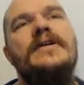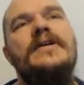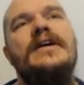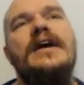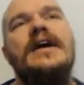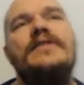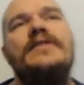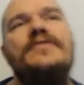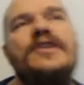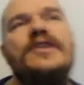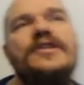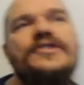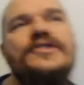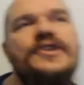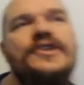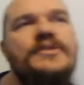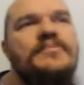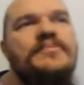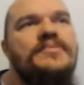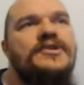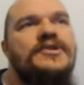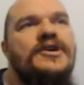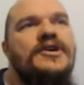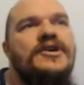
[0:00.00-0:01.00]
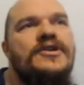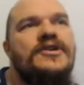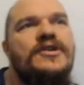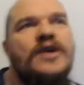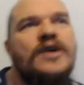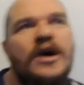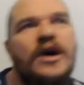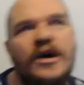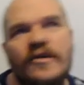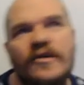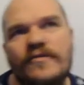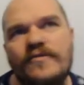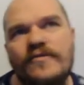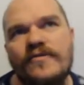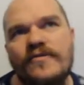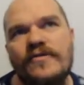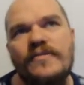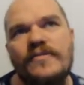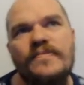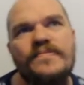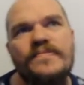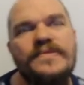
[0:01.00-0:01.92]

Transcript: I've got them turned off.